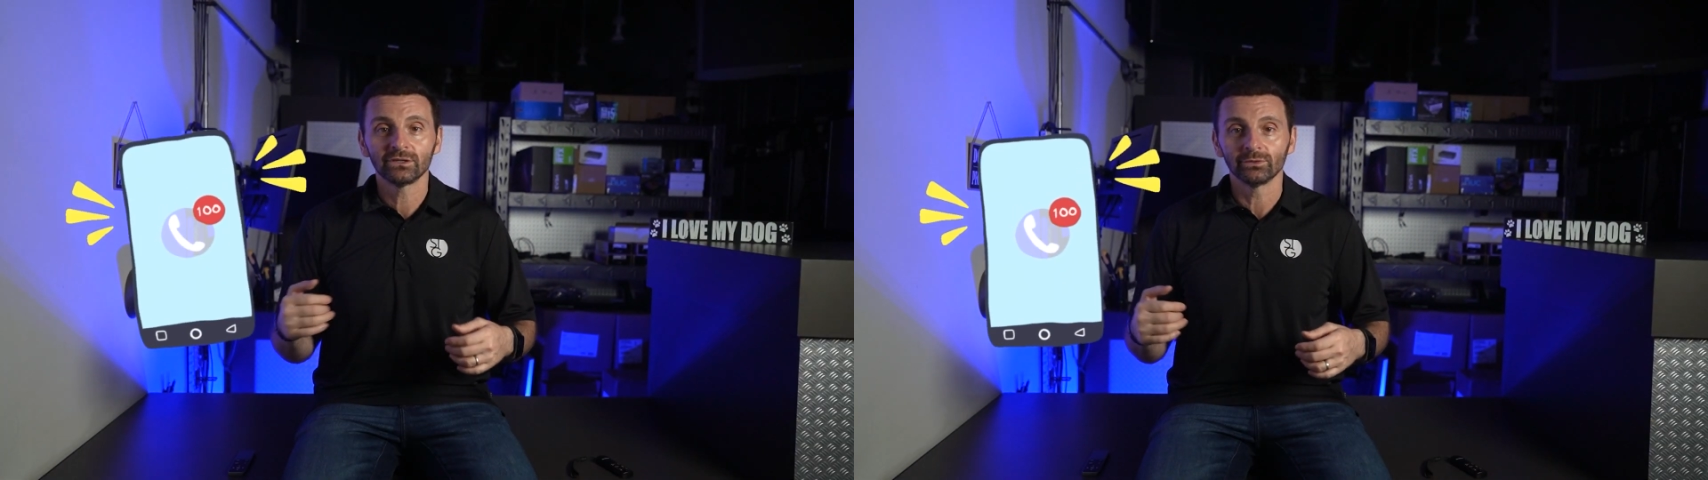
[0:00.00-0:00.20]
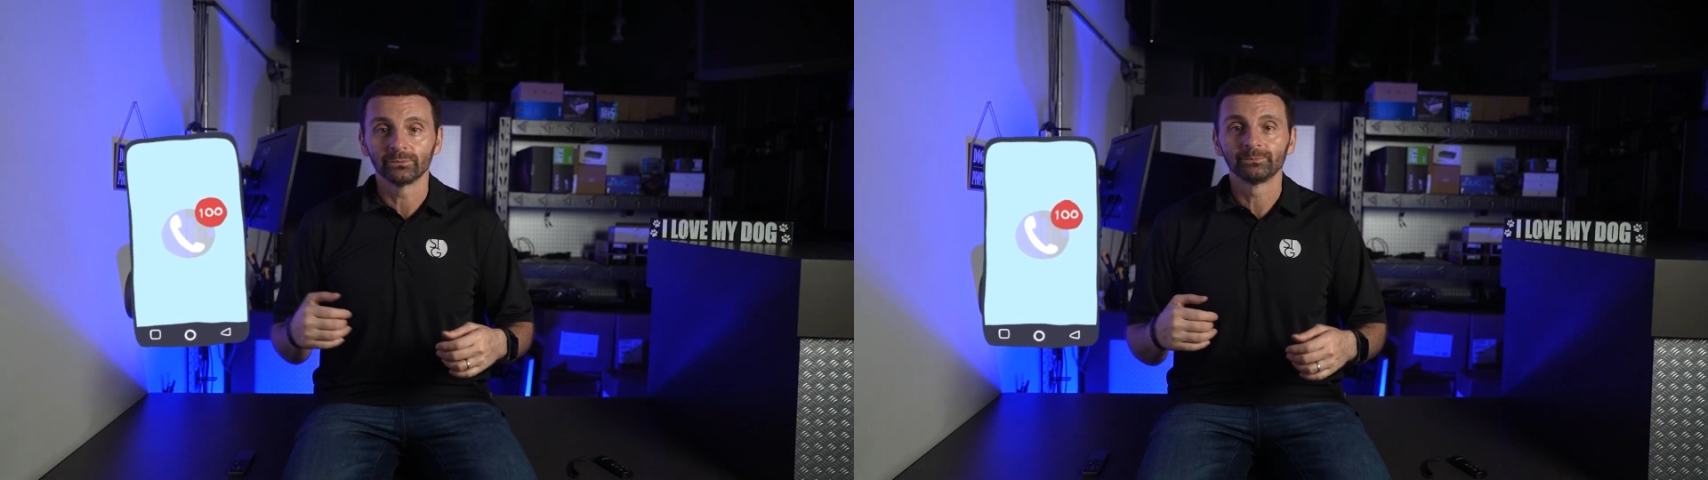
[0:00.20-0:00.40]

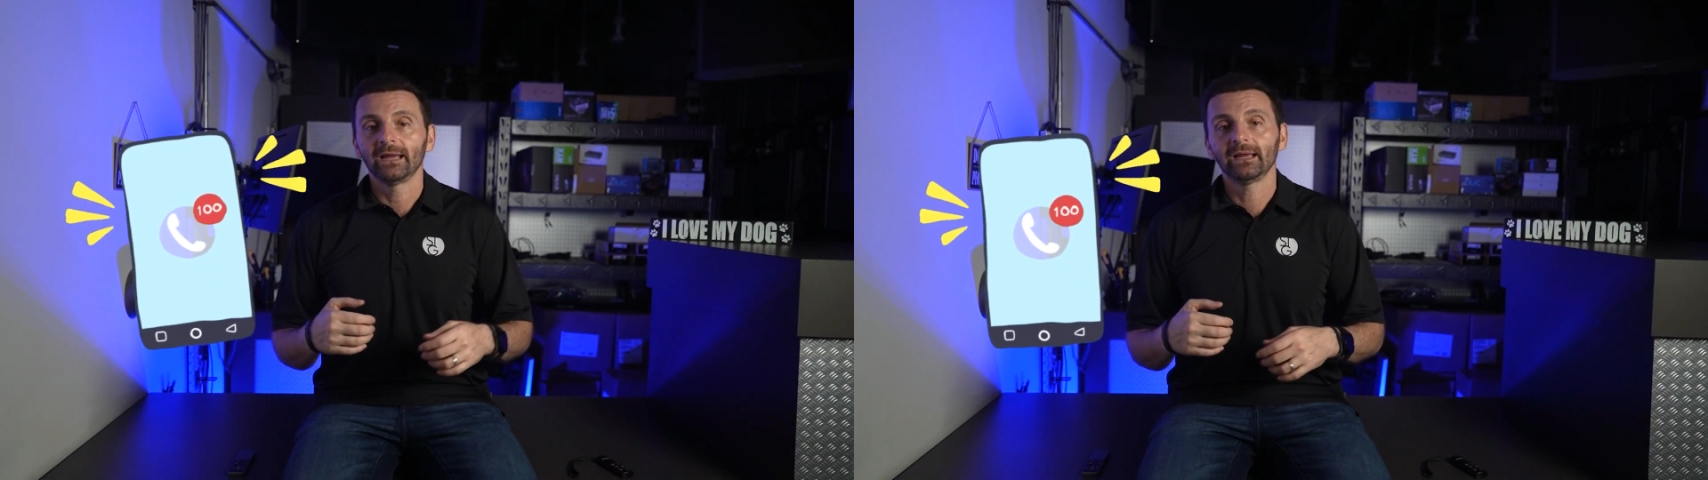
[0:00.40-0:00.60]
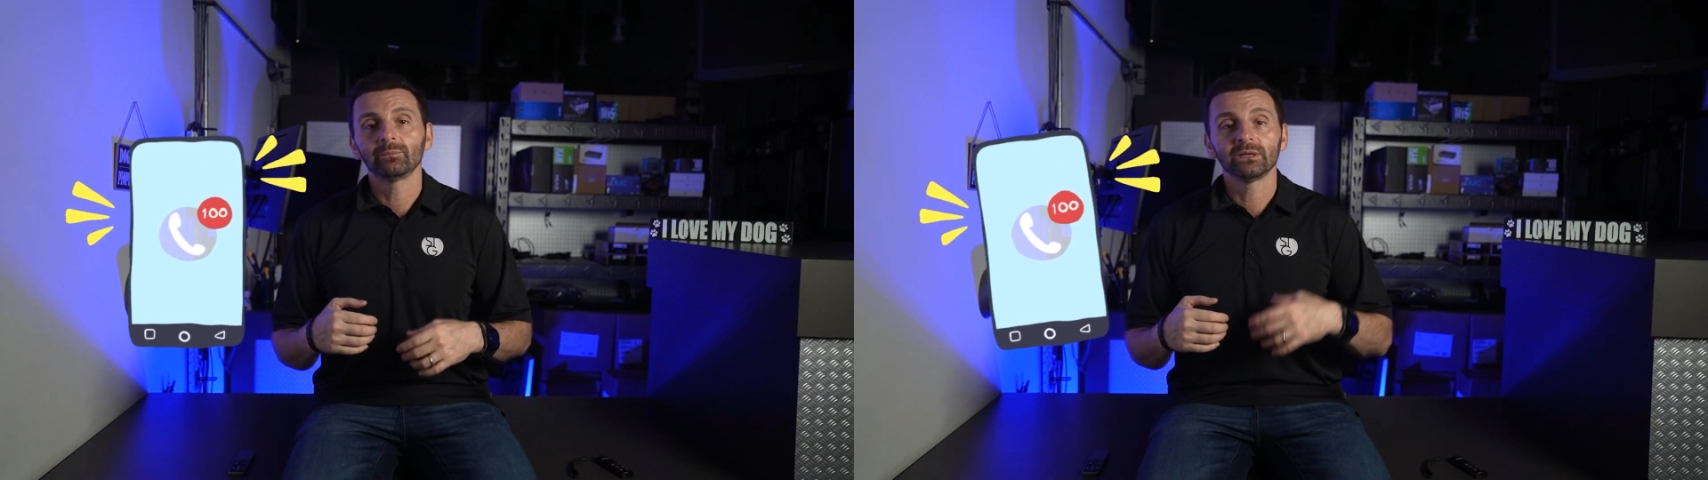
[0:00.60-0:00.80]
too.
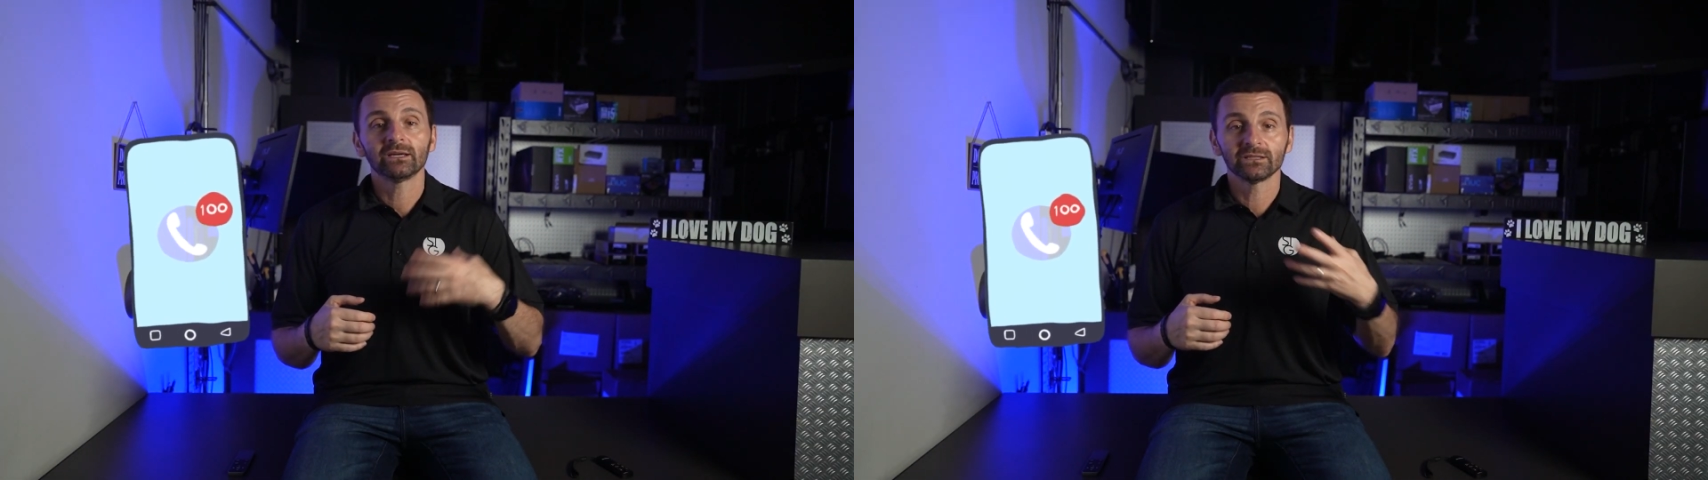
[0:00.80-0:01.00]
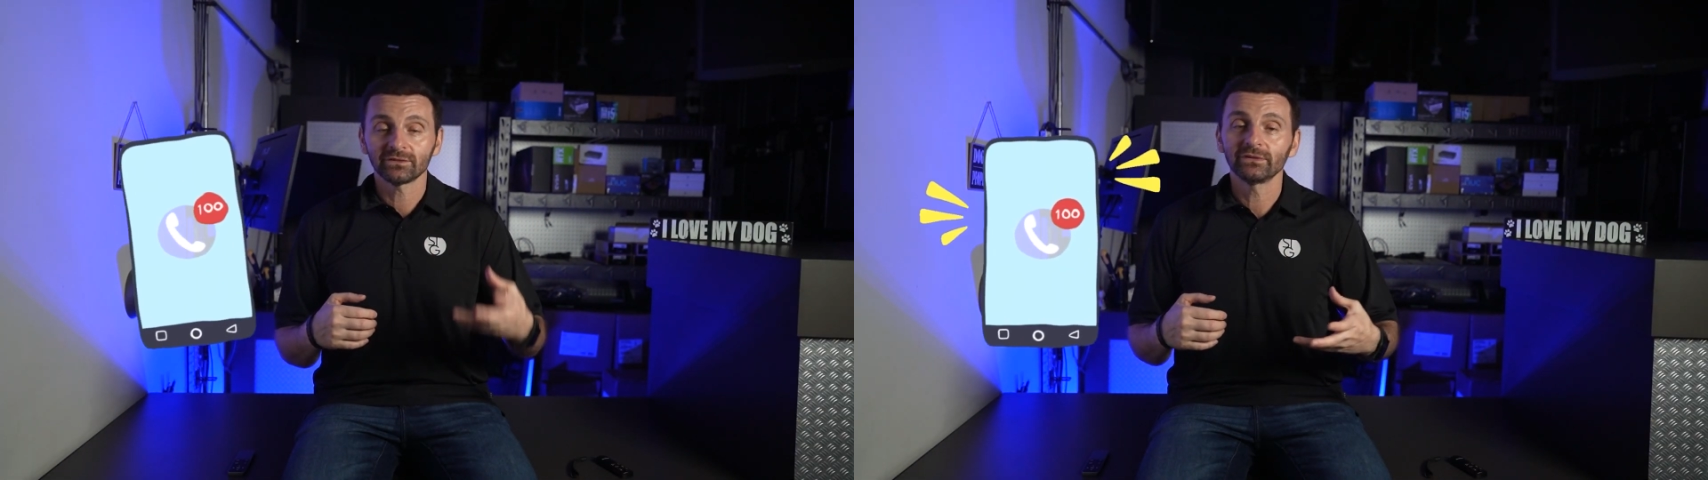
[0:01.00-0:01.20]
And
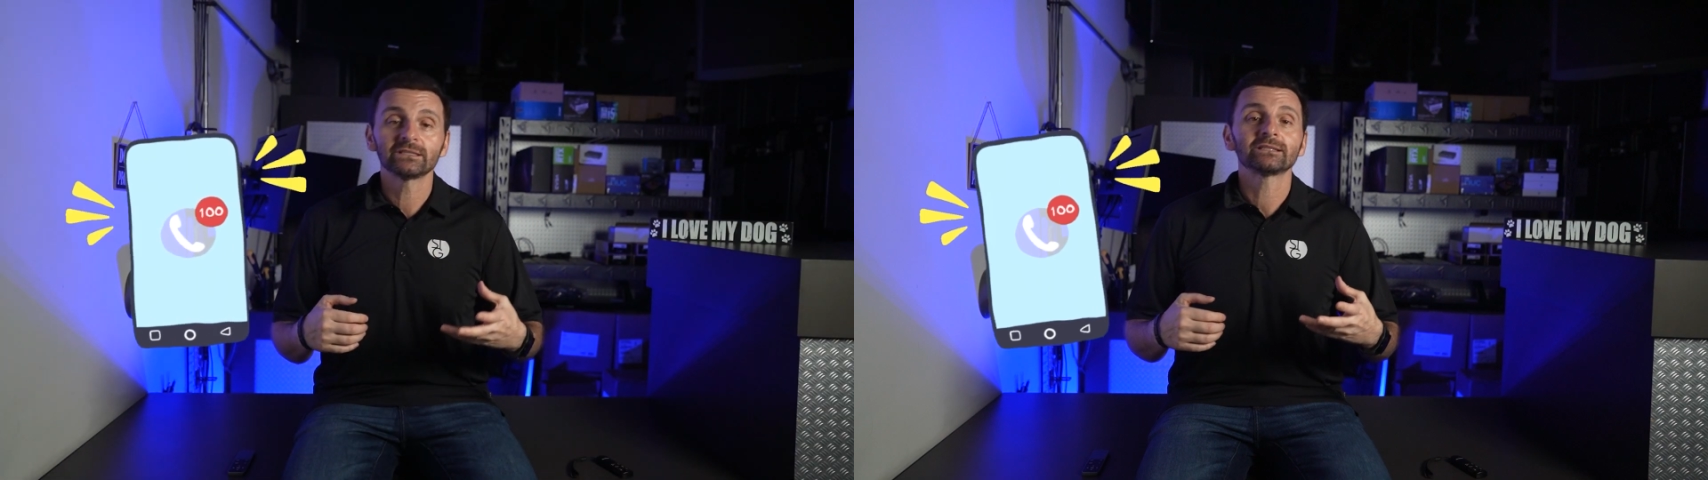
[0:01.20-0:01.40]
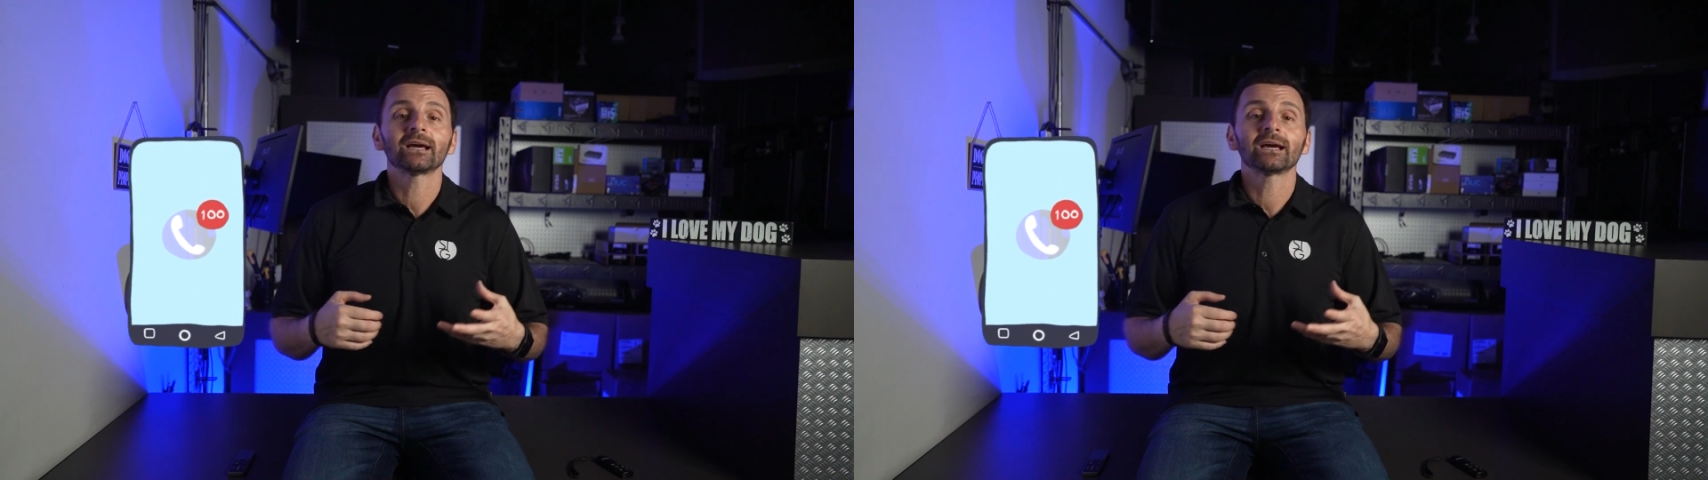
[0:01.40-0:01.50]
because of its